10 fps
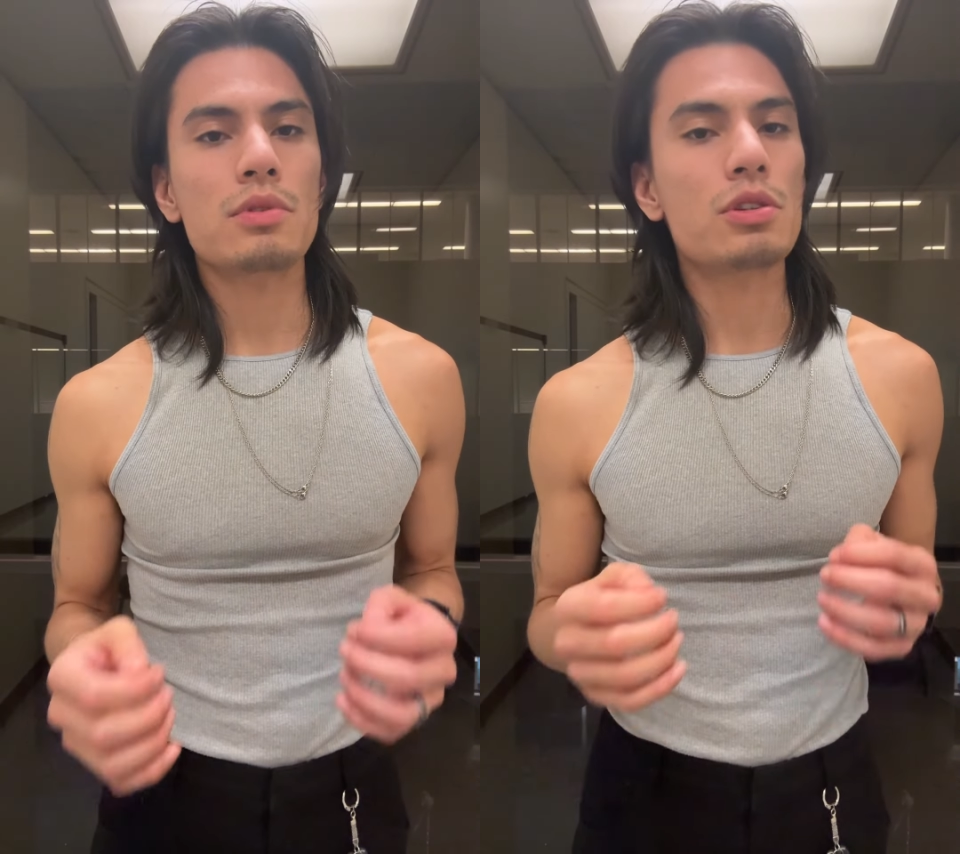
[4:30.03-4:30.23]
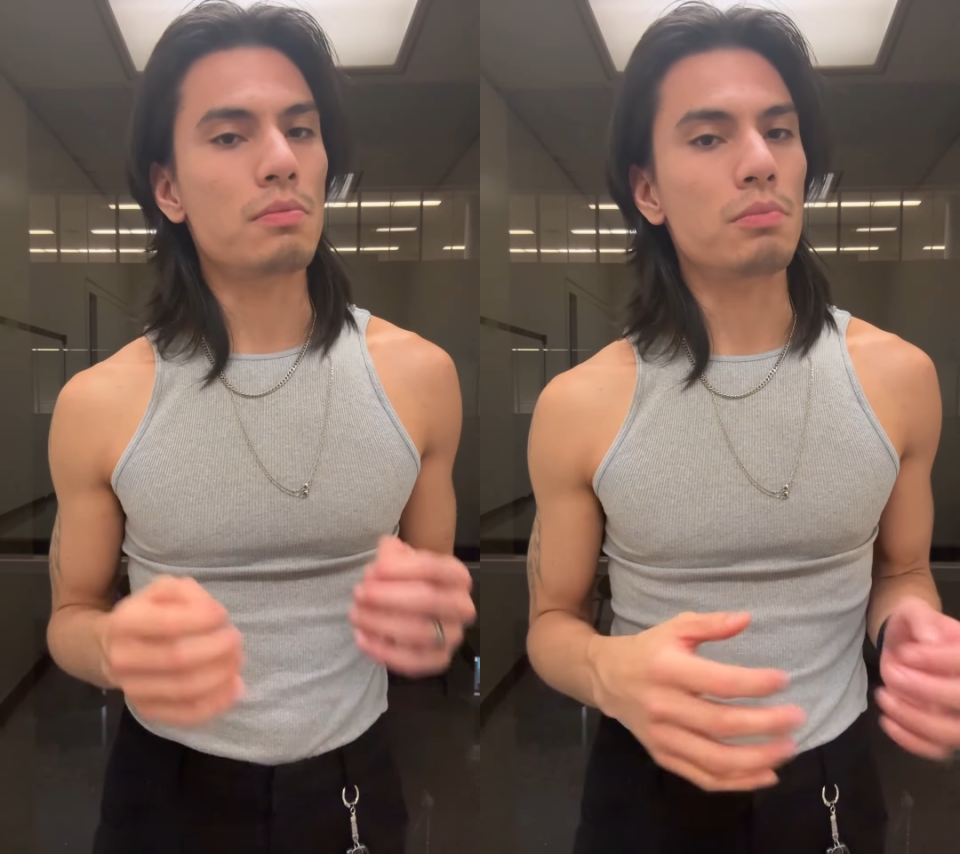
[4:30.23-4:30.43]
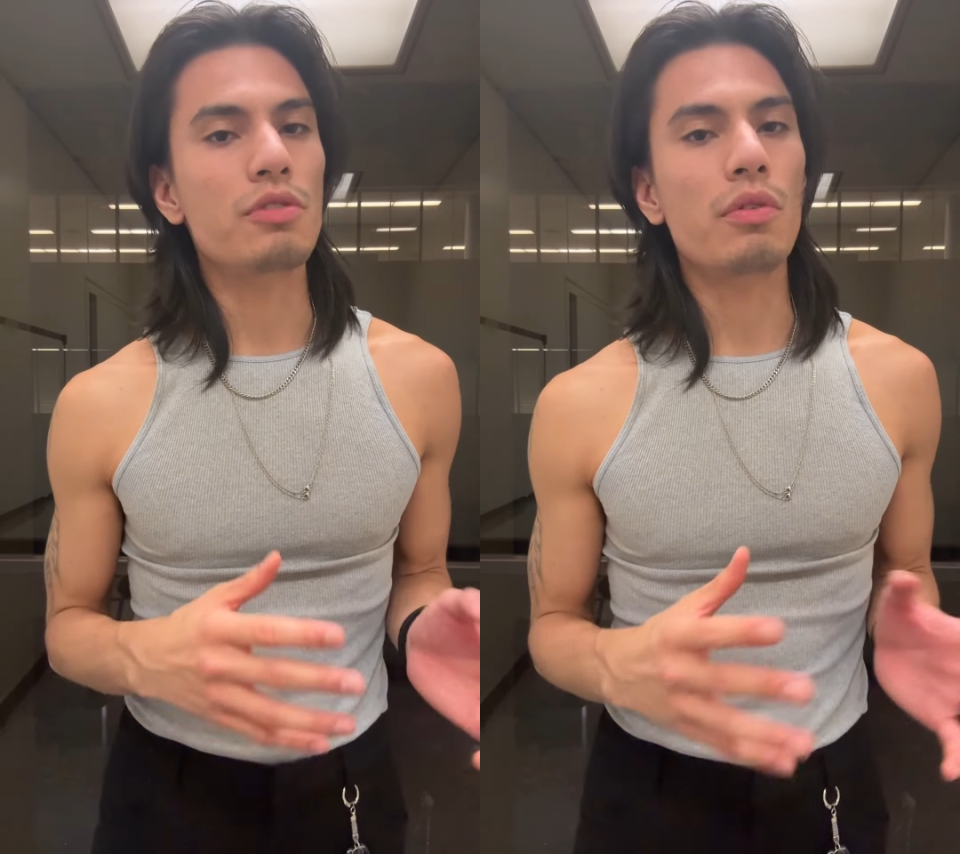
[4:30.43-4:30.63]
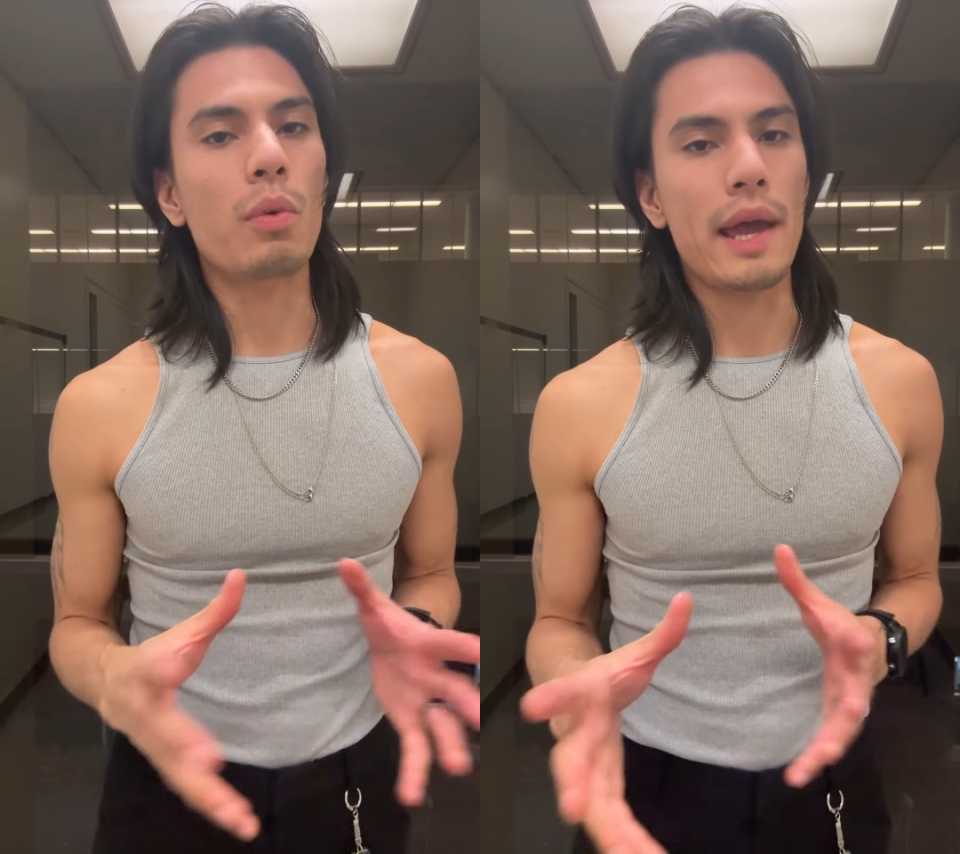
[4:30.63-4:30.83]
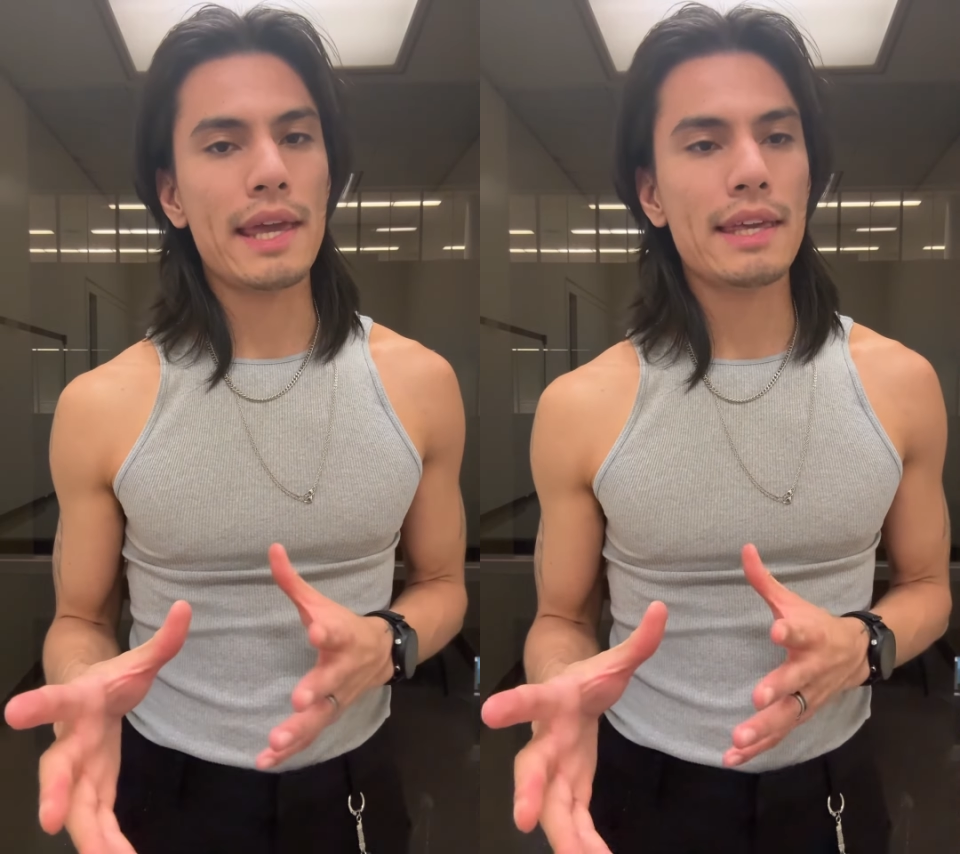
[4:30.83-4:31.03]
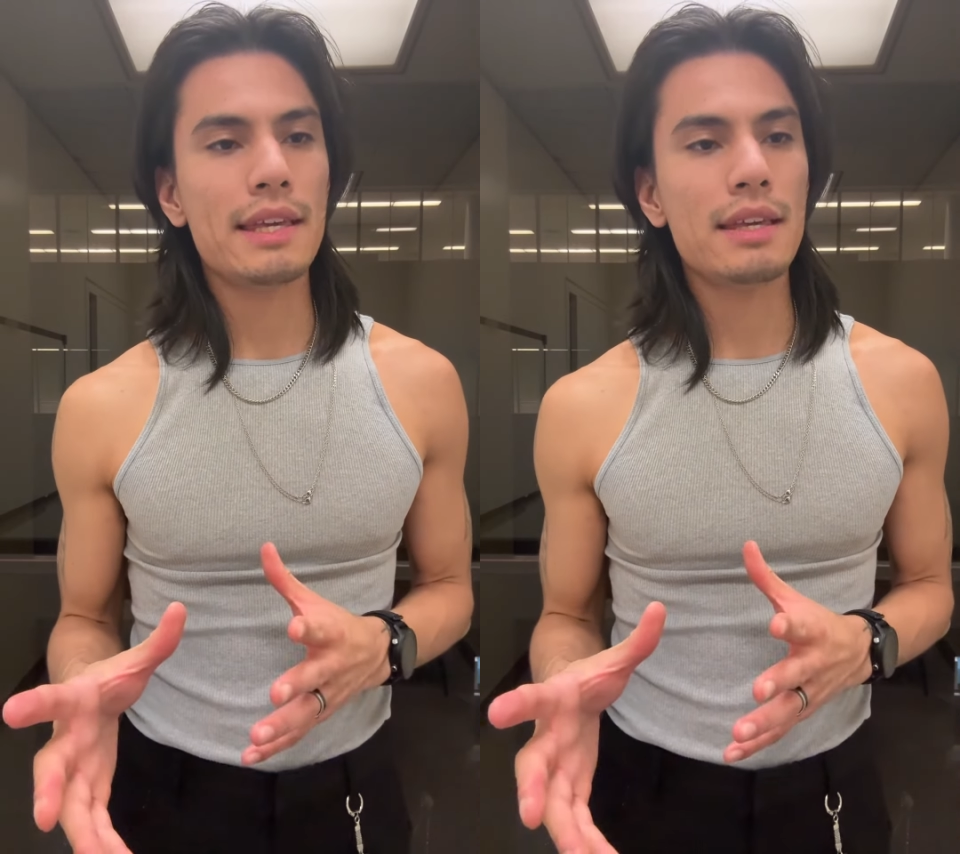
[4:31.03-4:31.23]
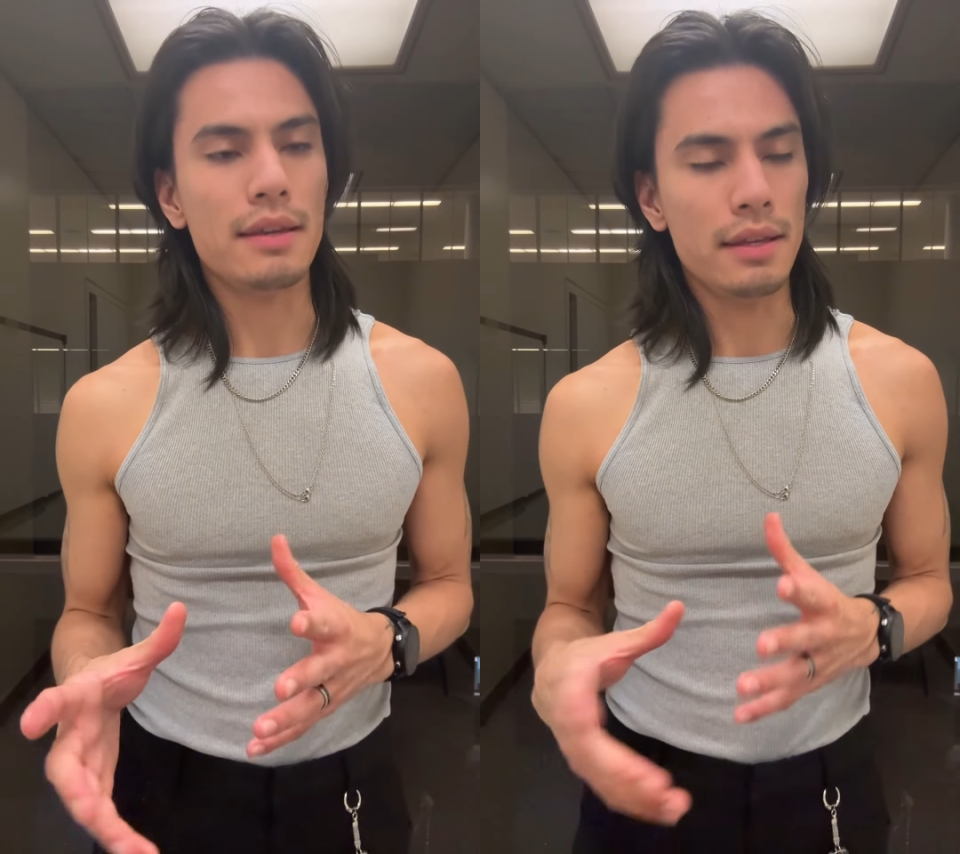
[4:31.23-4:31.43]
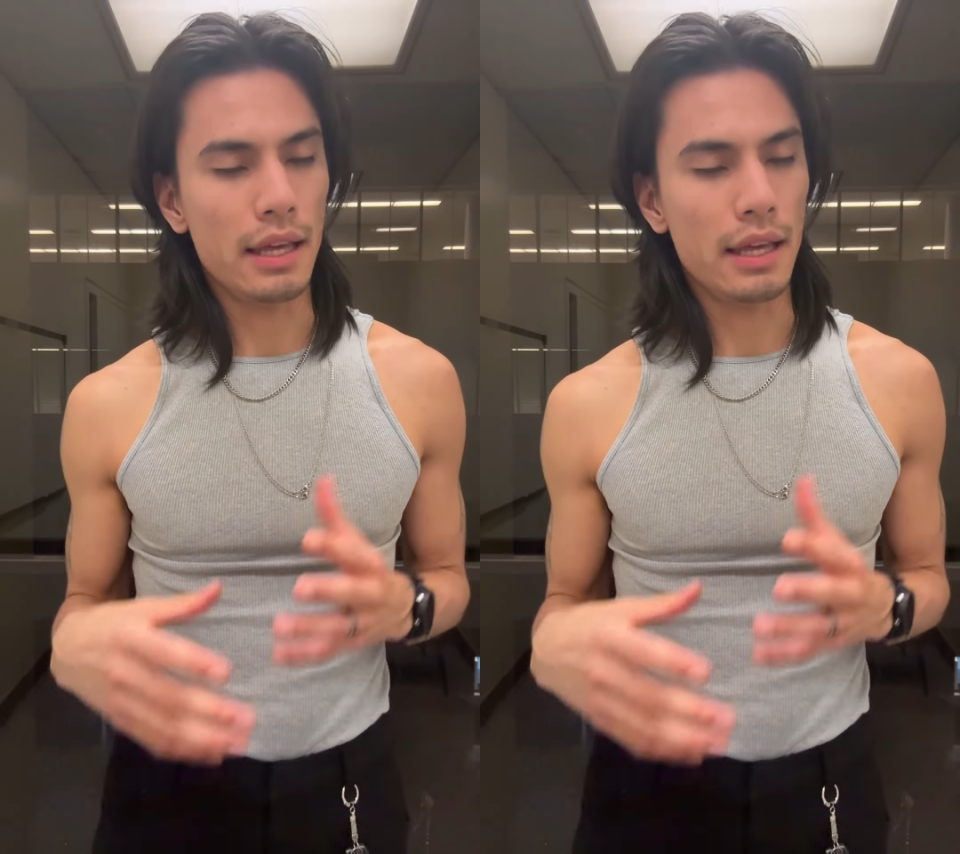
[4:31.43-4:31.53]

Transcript: to move away heat